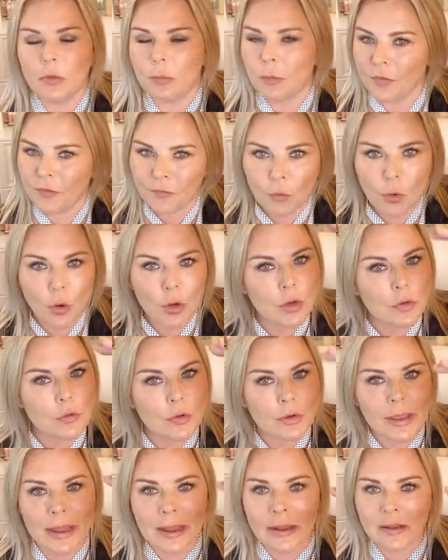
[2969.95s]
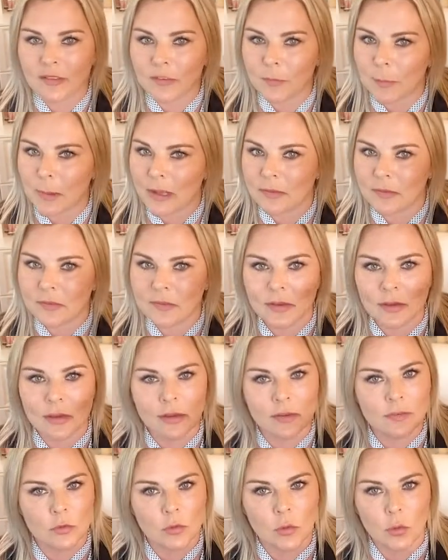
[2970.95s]
before you took out
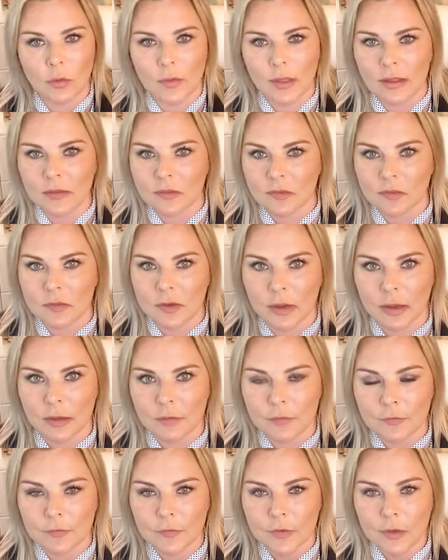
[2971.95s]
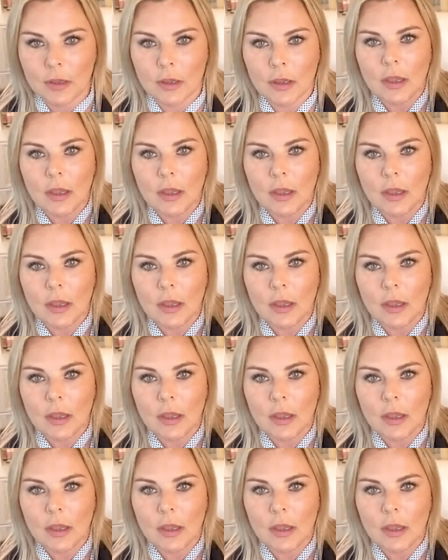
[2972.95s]
expenses and all that stuff,